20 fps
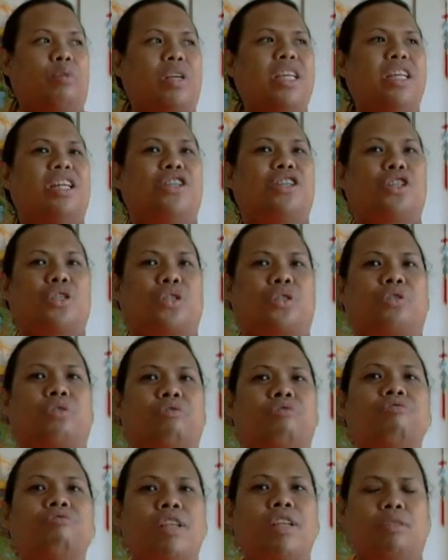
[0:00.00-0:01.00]

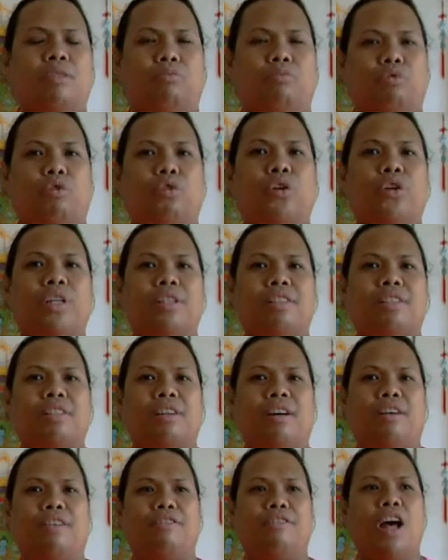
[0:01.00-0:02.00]
reassuring words
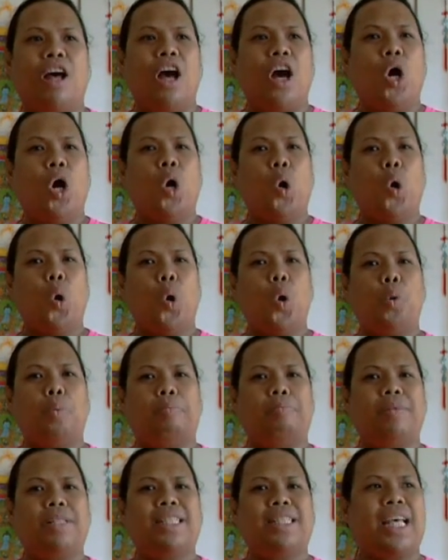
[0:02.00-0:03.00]
of
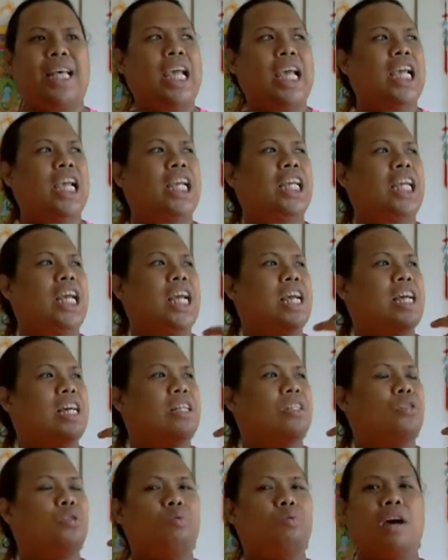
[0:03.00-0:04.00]
hope, saying,
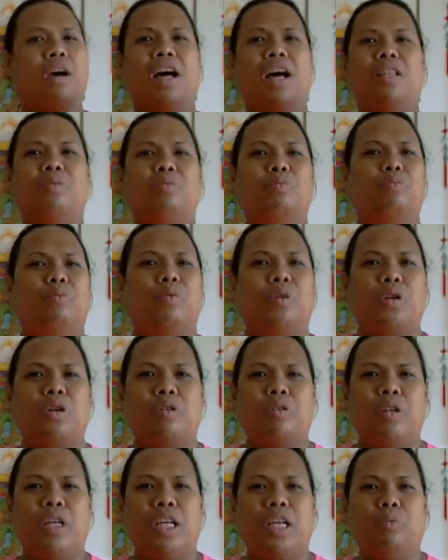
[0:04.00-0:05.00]
do not
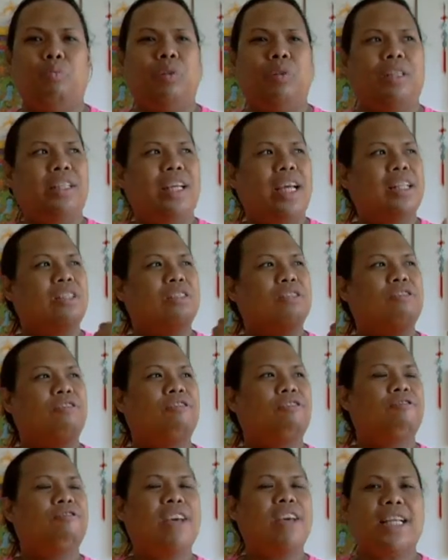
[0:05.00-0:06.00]
worry, we'll get to
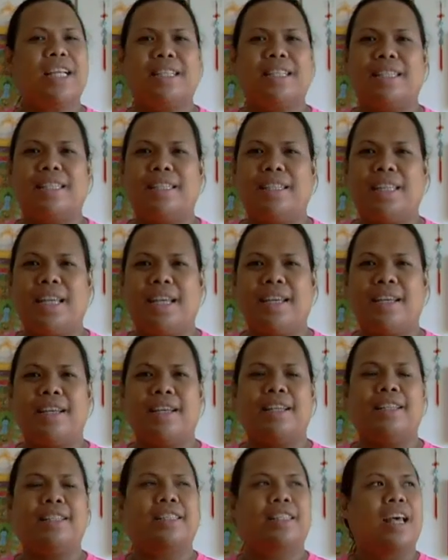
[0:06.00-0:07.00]
fix
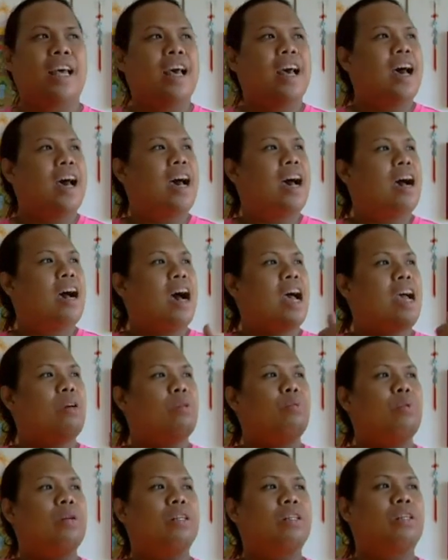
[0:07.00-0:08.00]
this.
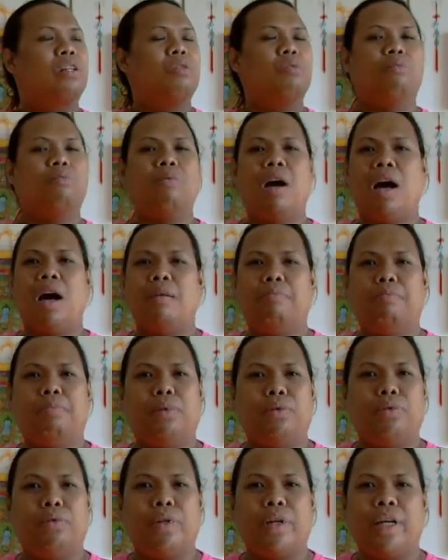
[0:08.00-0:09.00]
I will
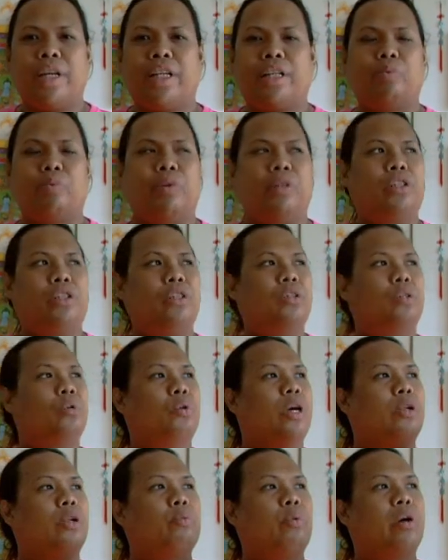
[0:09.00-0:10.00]
cooperate with you
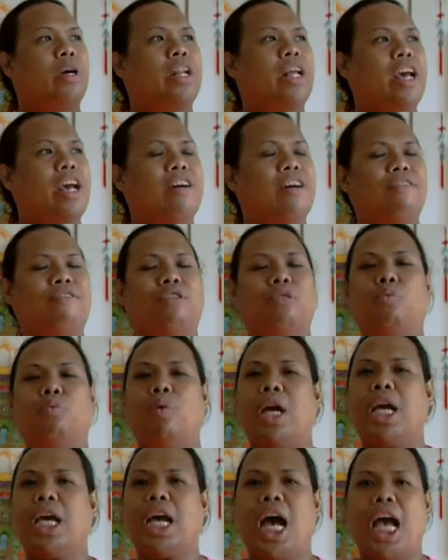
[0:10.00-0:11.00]
in whatever
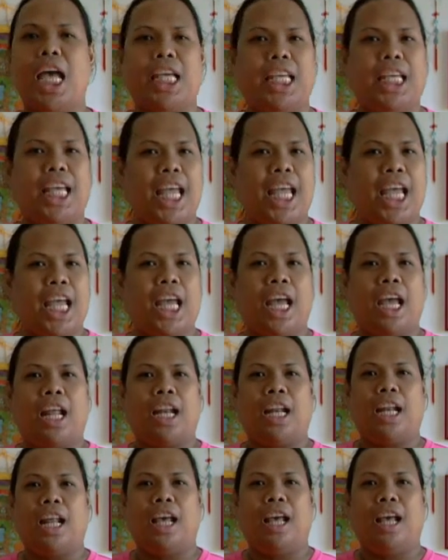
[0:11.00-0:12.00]
way I can.